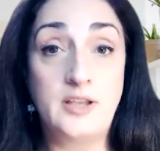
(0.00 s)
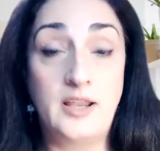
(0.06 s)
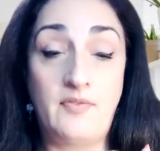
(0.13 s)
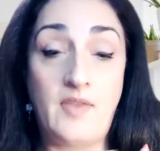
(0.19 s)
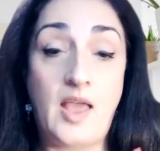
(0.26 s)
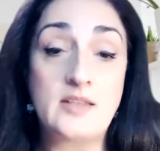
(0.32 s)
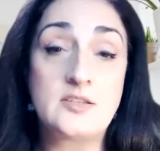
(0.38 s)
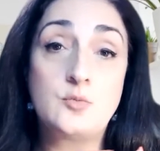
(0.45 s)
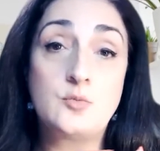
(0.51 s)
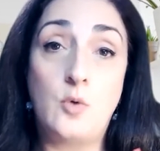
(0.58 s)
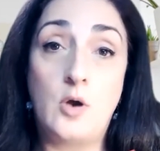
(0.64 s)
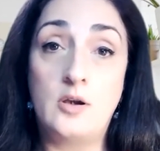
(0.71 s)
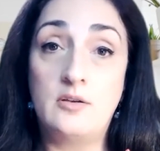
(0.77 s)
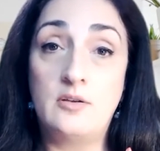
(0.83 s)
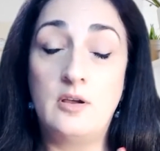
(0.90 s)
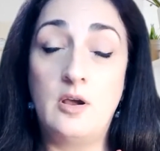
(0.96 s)
and that's
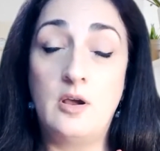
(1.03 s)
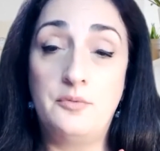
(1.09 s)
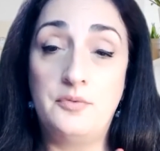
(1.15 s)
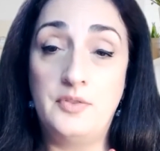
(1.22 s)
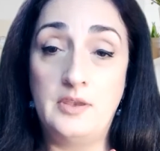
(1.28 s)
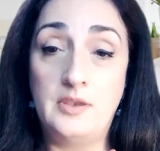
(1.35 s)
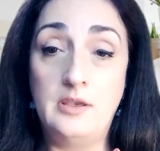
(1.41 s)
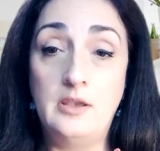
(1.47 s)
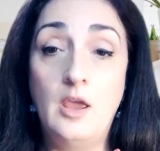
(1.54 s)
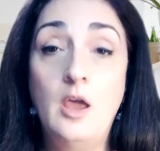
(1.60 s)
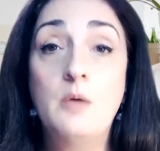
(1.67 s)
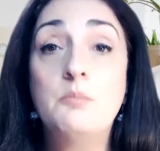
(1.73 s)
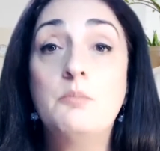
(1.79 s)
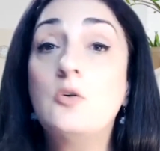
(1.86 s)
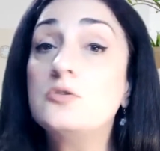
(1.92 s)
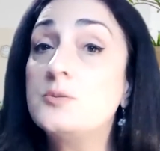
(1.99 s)
one of the
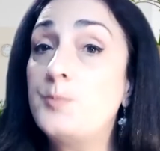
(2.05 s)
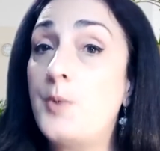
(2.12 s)
most